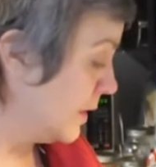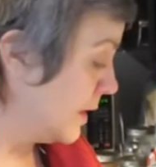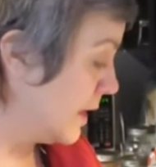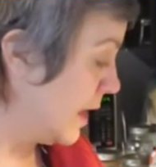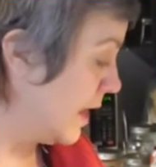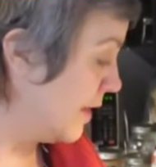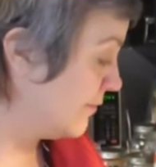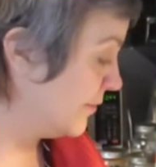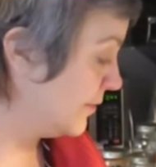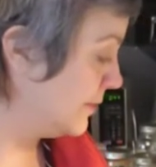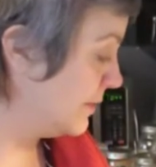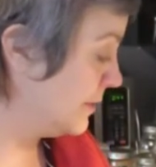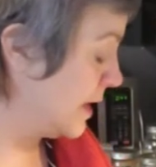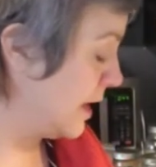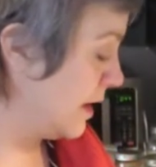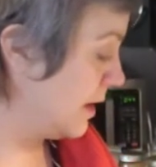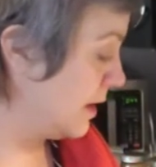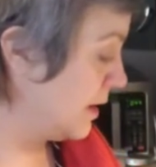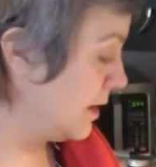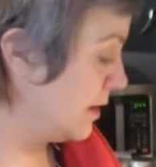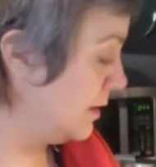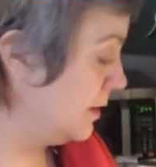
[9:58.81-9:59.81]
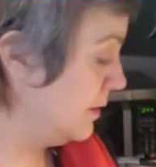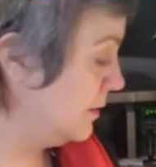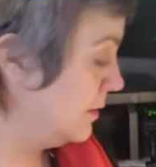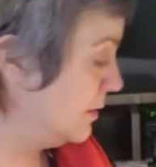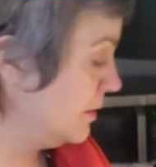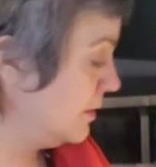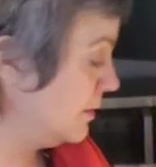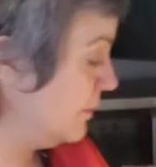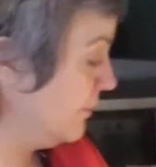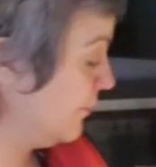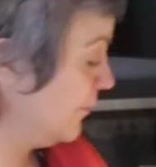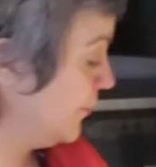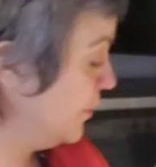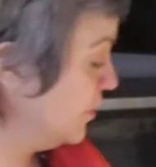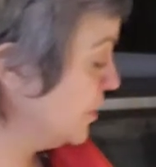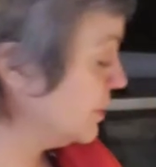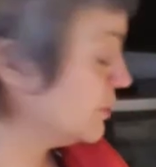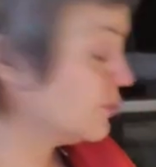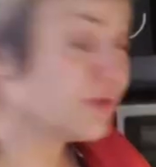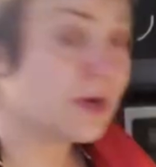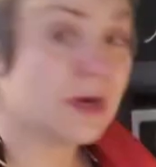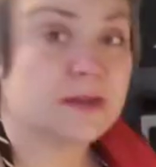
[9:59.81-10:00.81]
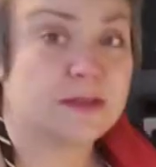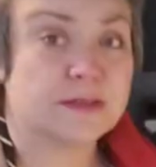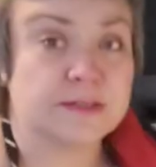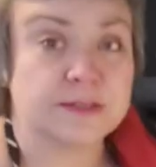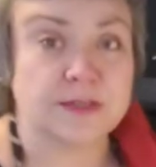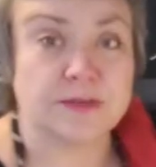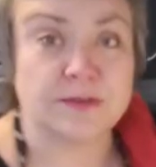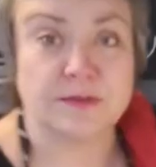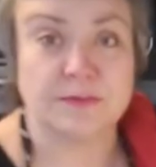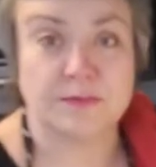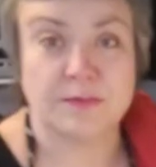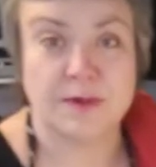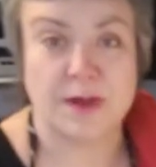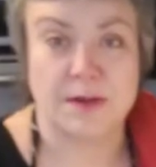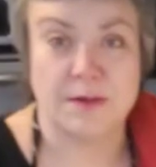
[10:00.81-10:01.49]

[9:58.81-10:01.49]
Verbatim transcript: F, uh, the Food and Drug Association, uh,